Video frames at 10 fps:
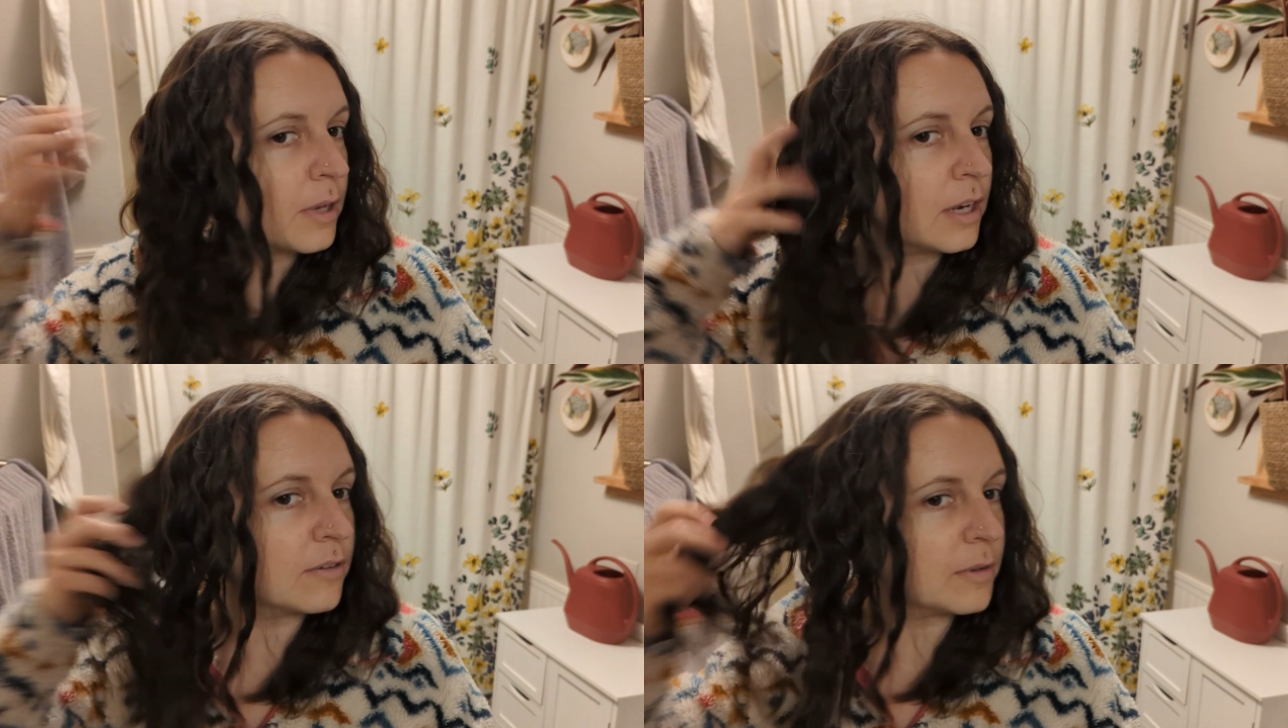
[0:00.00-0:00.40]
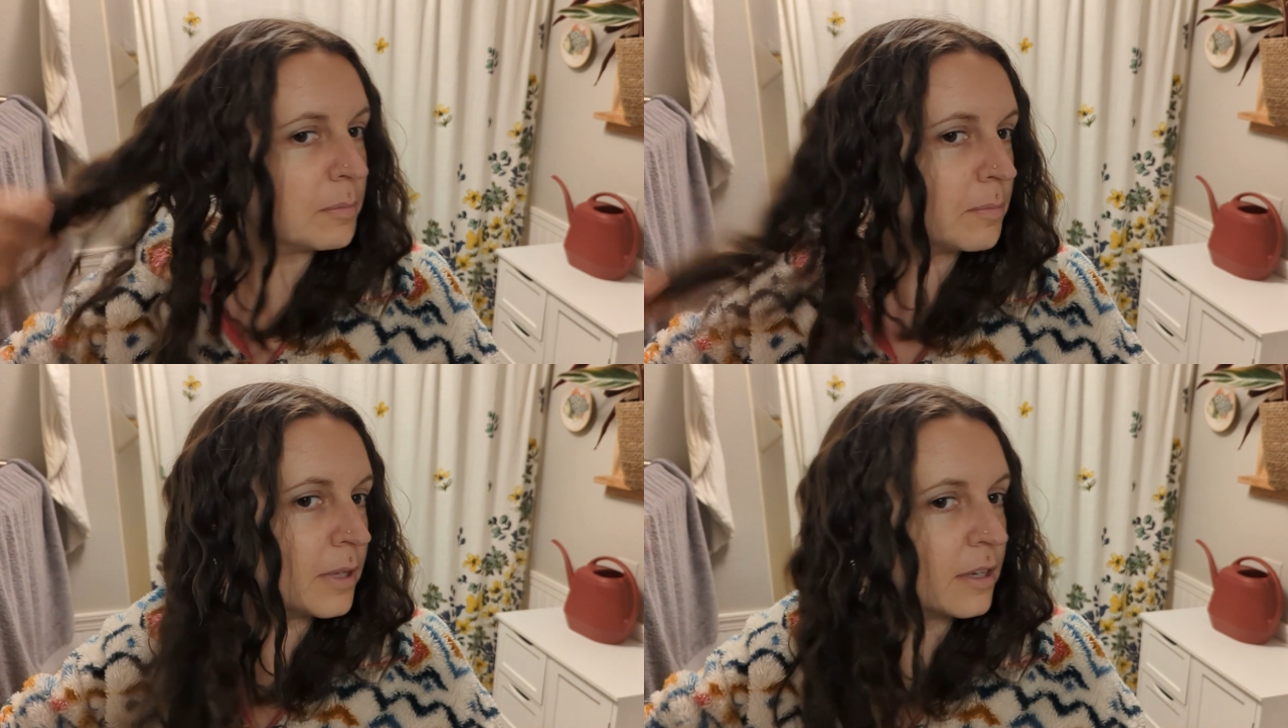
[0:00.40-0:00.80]
kind of
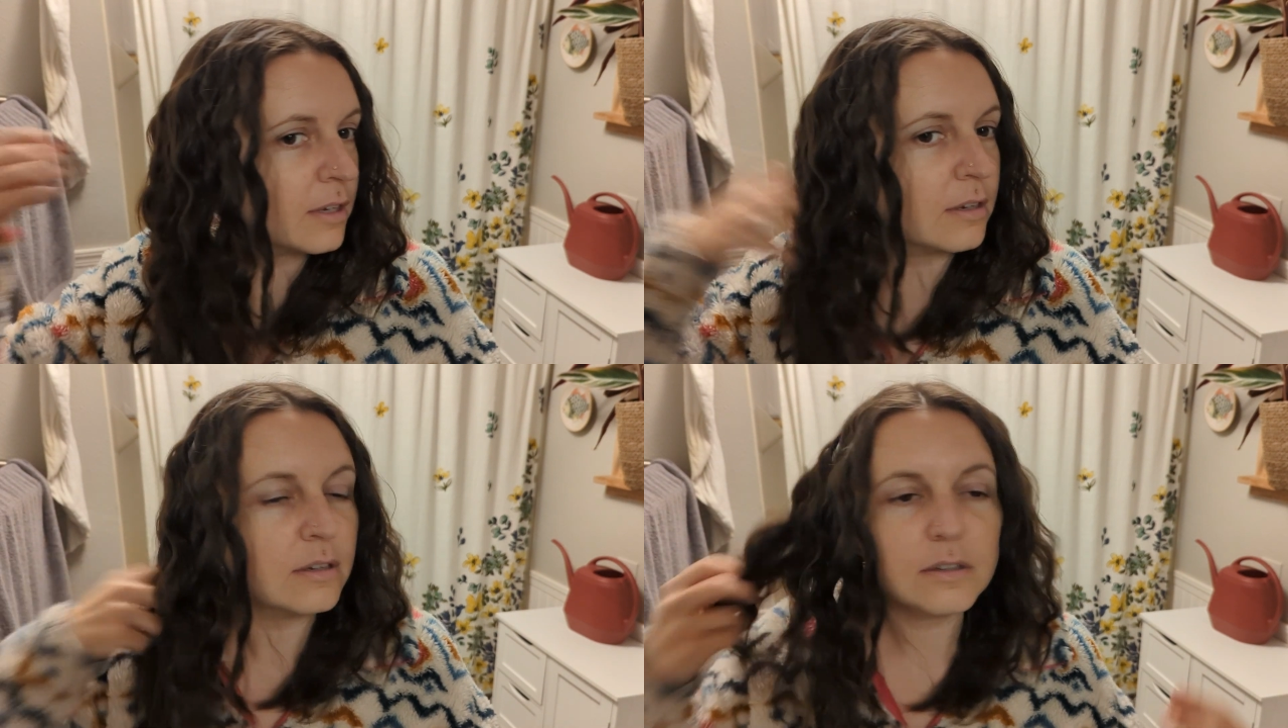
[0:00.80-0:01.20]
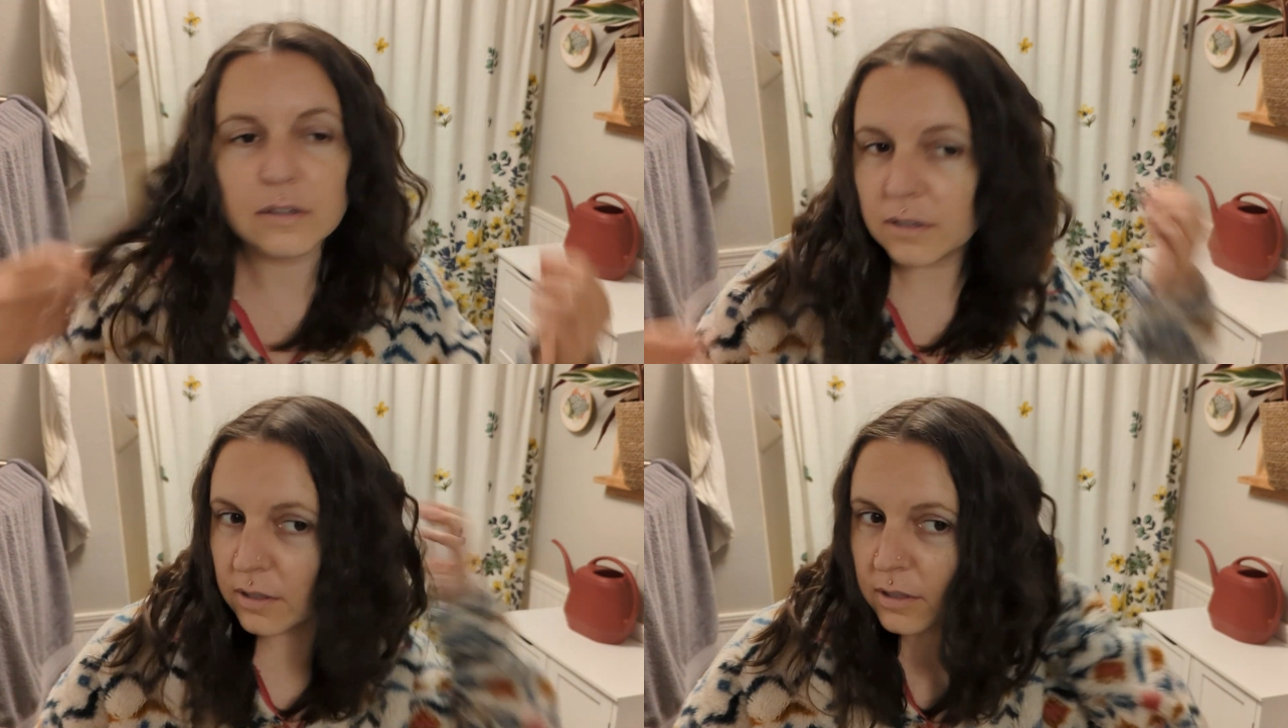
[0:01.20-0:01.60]
in big
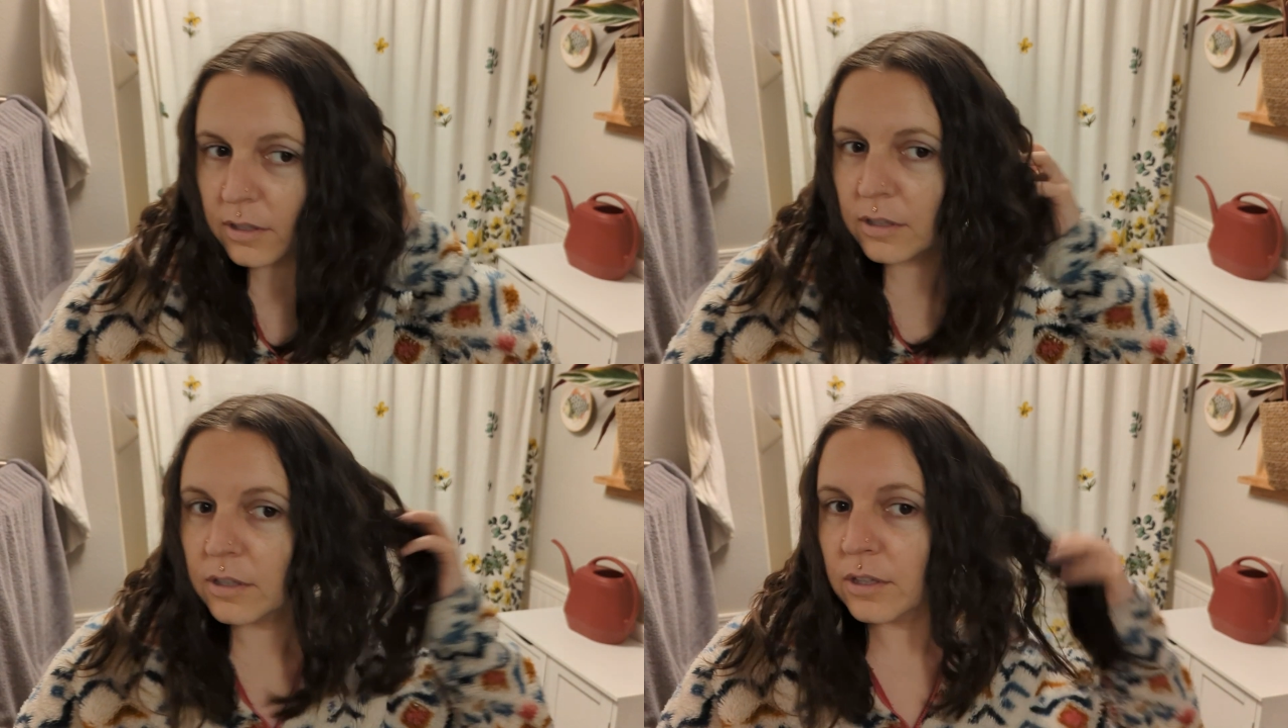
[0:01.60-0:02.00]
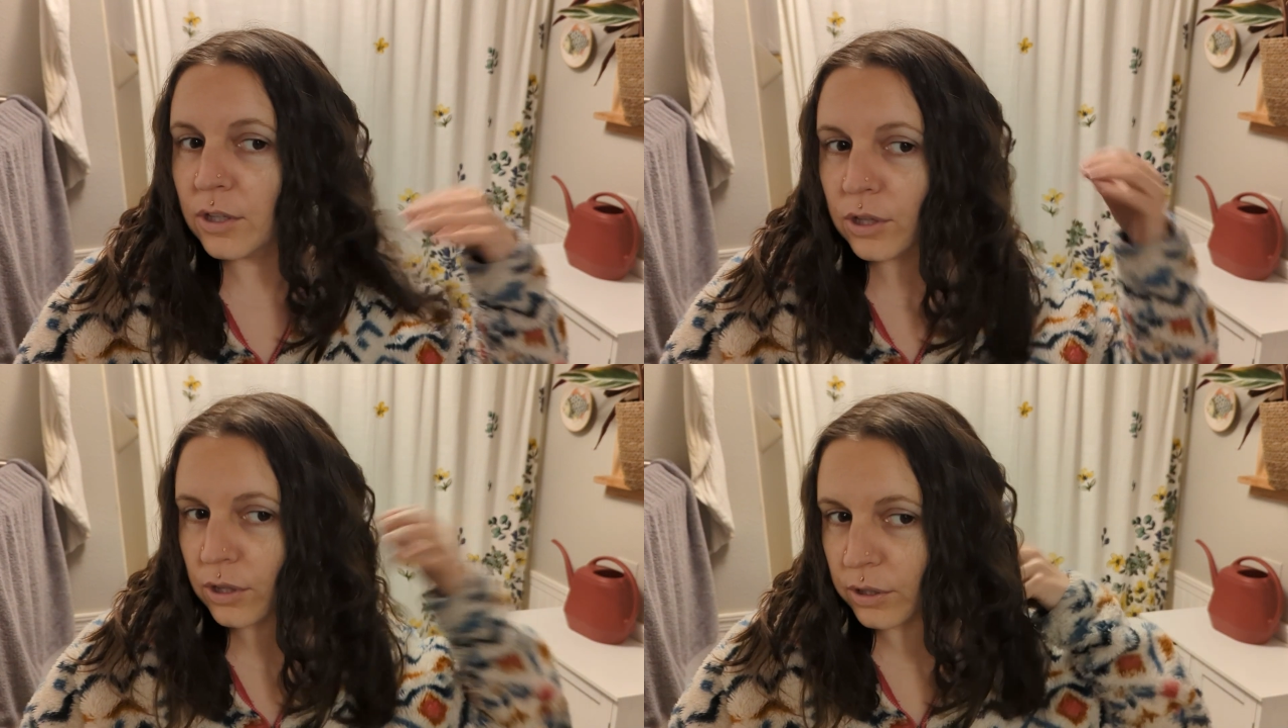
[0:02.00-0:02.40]

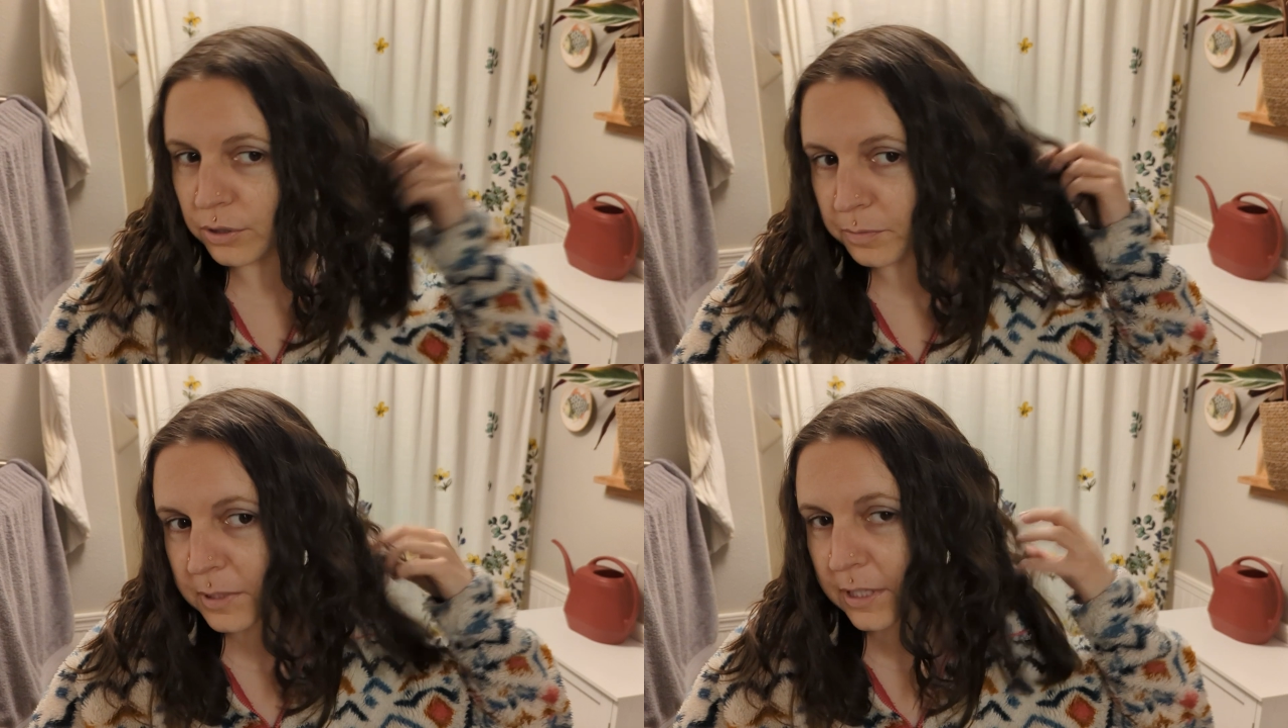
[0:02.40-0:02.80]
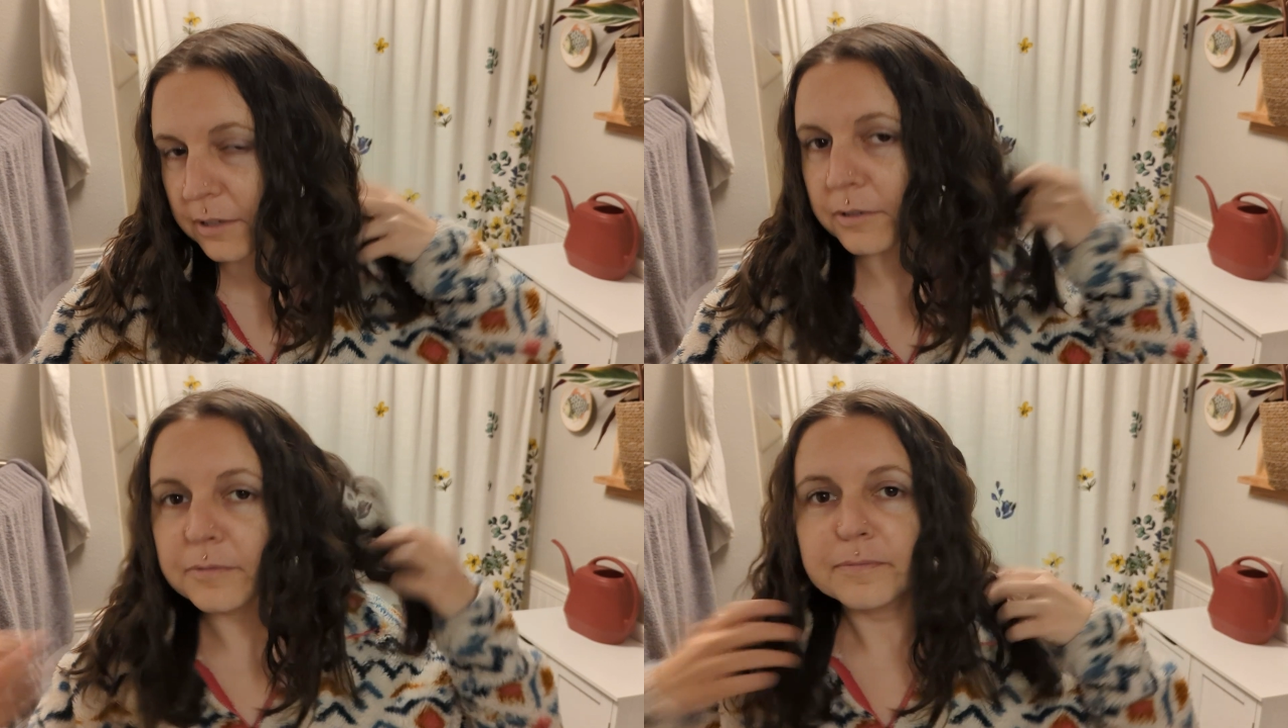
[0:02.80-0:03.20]
loops
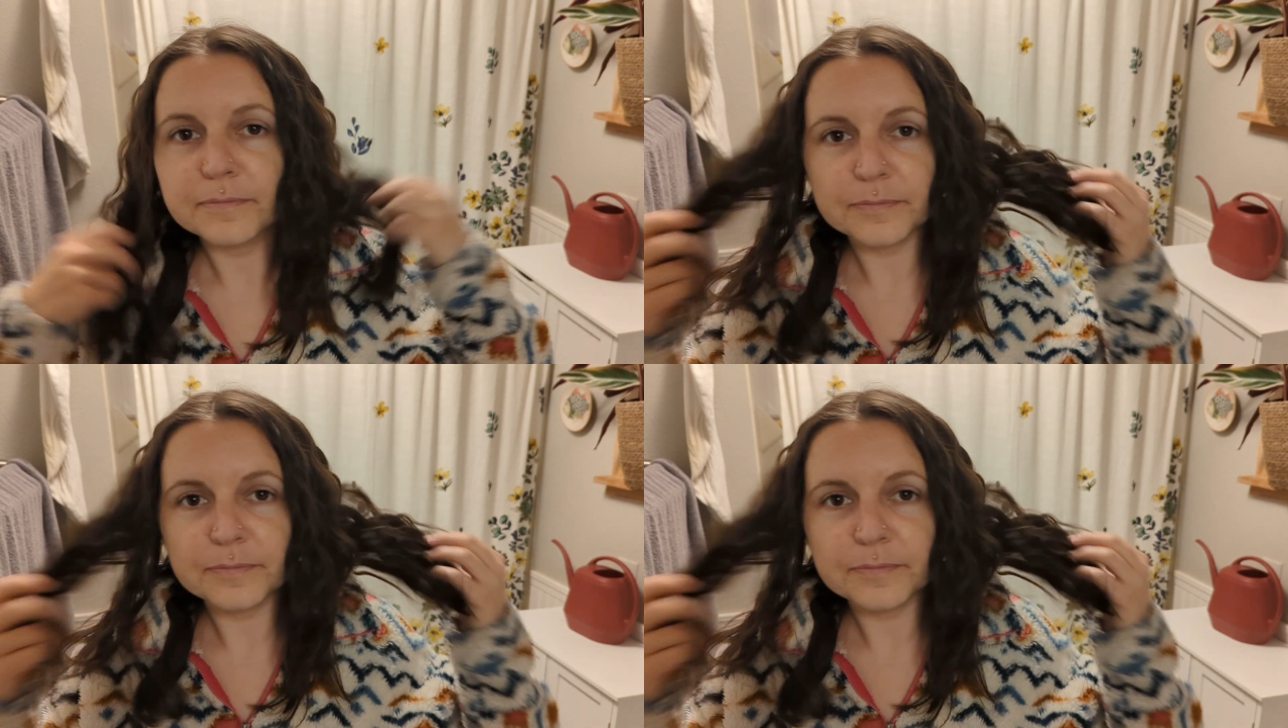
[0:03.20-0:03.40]
here.